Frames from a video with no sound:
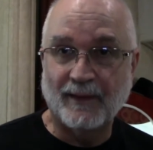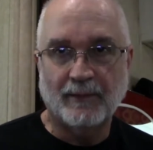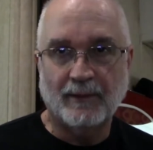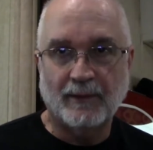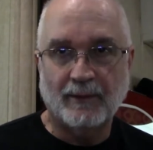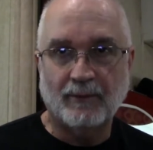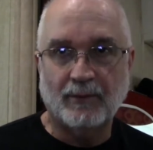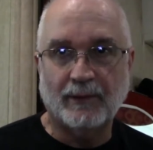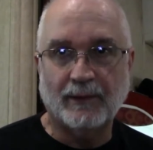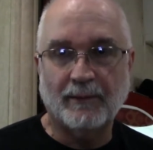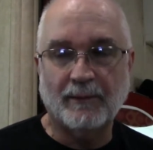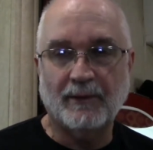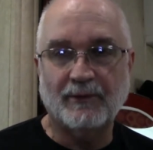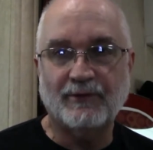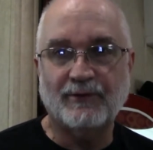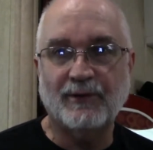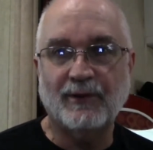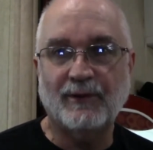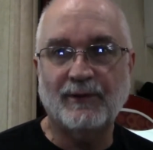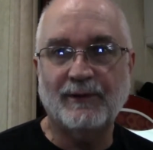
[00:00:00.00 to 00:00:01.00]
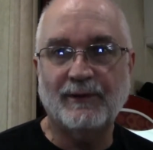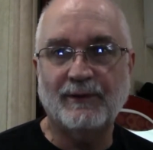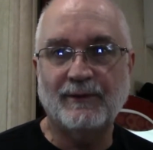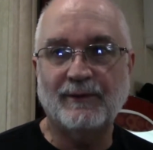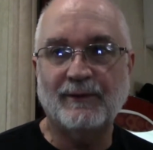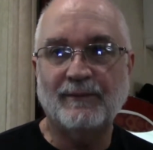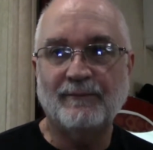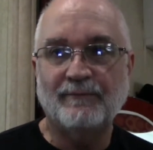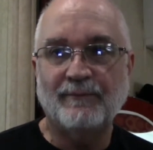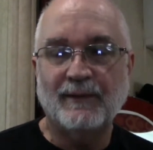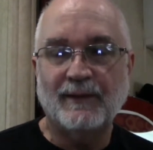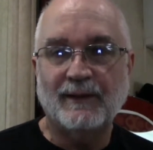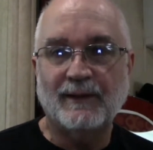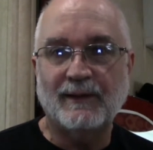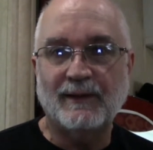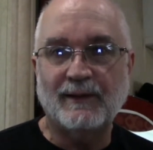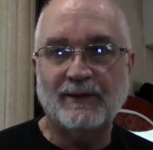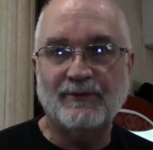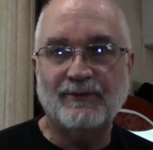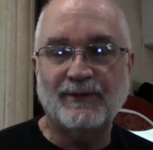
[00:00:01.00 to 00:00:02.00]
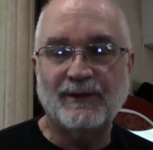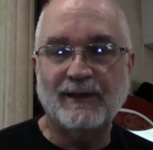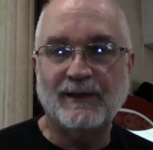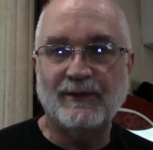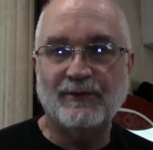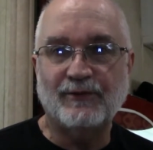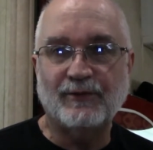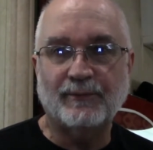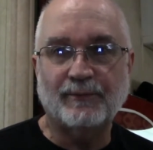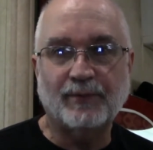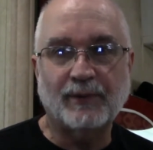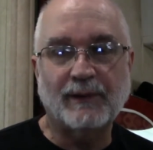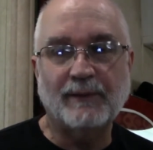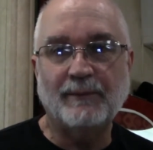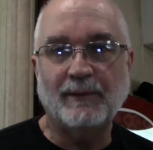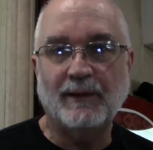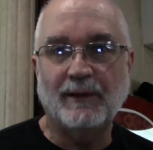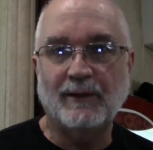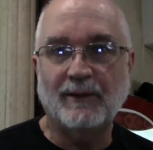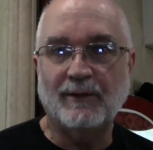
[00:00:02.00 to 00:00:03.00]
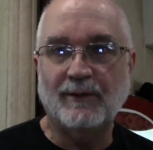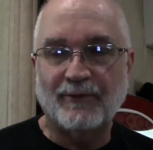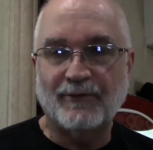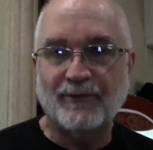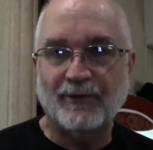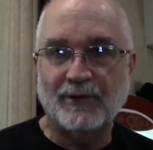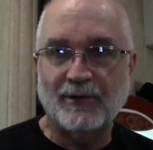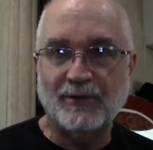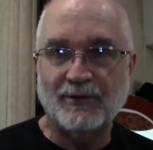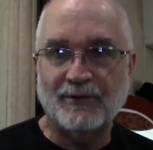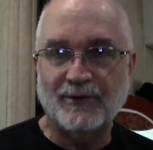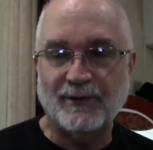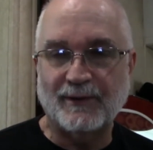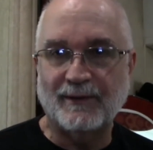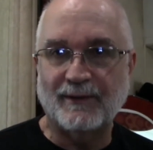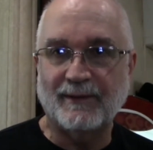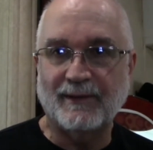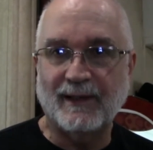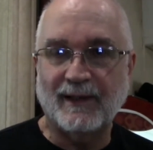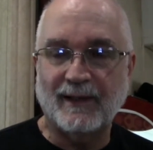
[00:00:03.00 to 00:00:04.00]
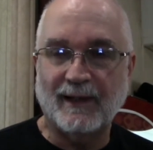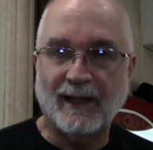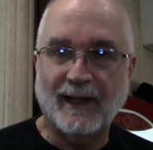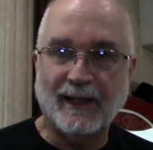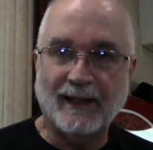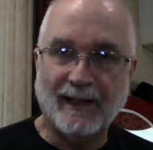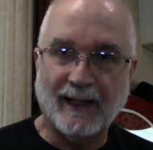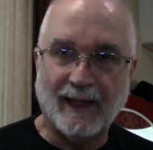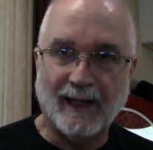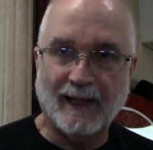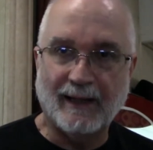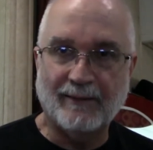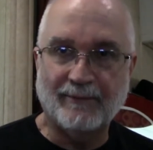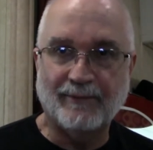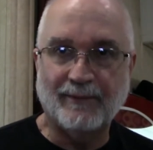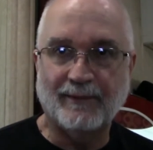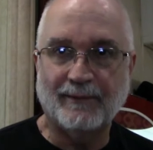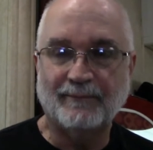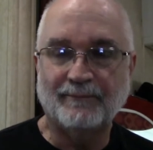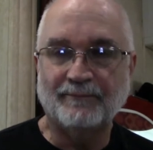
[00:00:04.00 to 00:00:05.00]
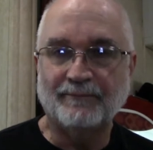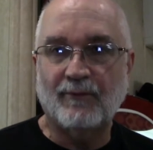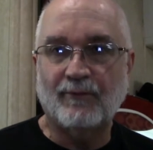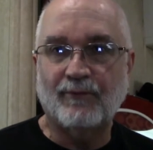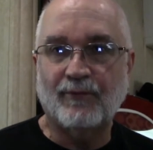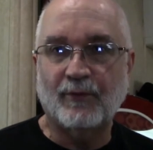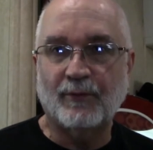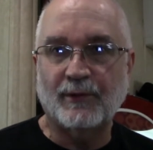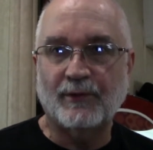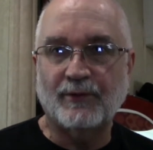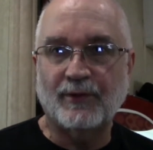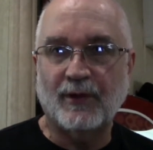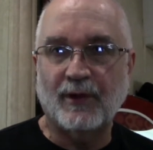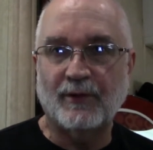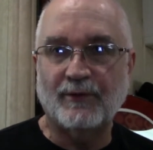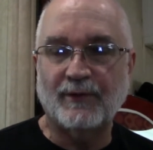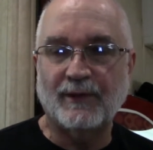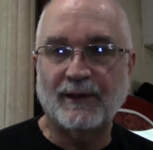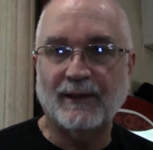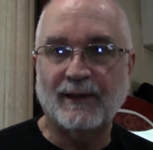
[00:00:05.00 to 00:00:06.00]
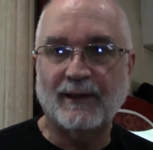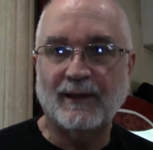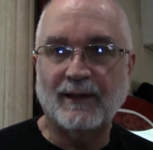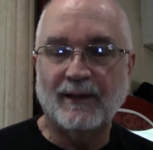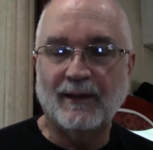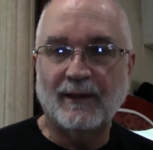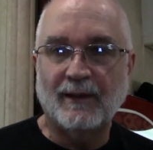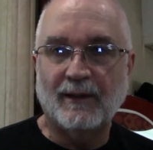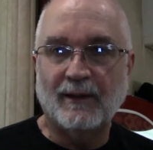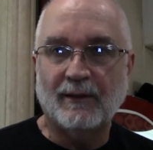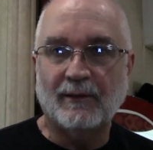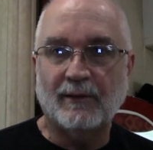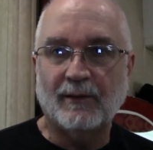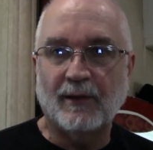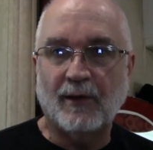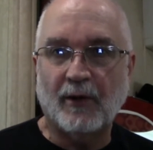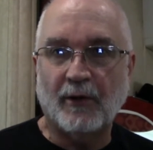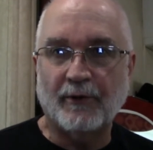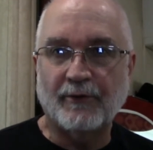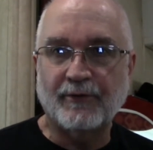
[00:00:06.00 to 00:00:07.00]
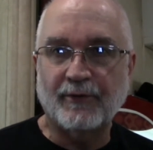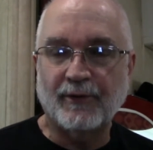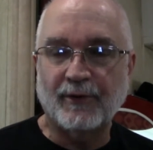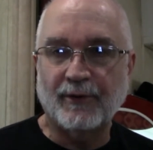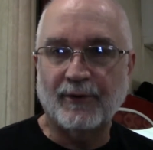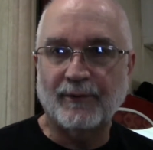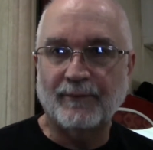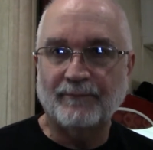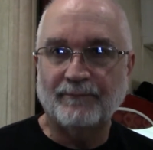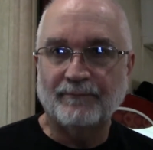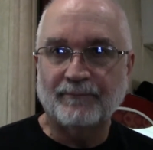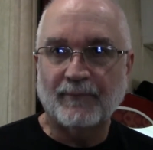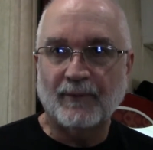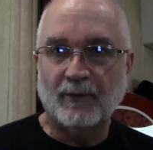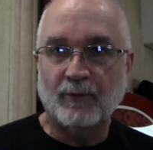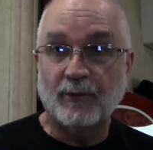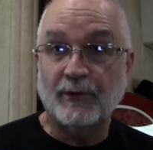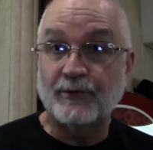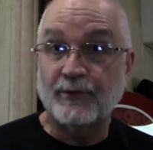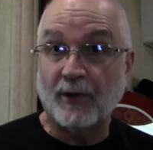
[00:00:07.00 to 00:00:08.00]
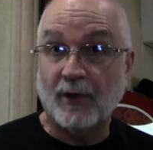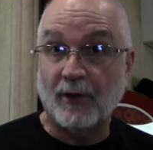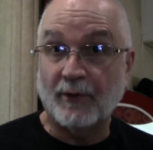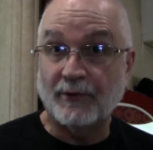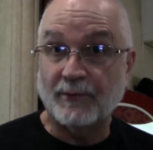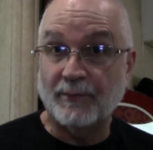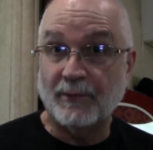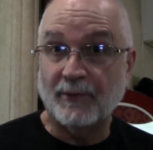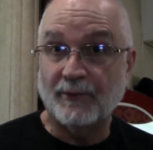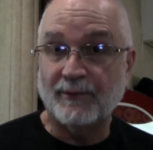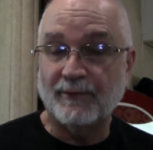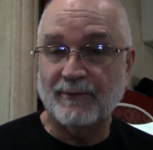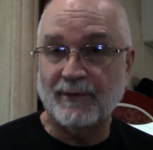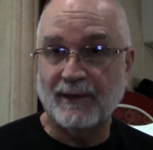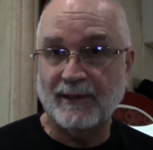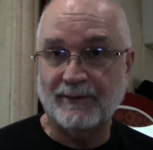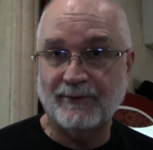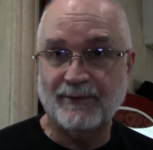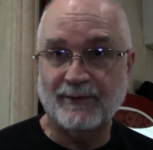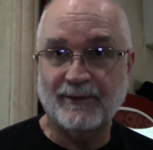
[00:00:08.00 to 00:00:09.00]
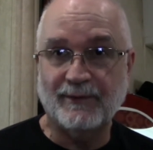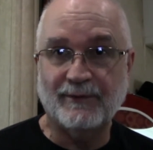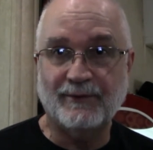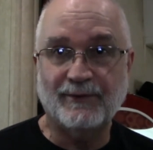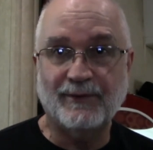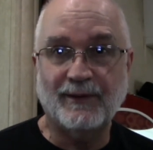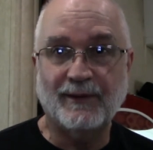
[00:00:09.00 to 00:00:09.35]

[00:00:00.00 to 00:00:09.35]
Well, I'm going to show you is the Supremo solution that I have for recharging larger rechargeable devices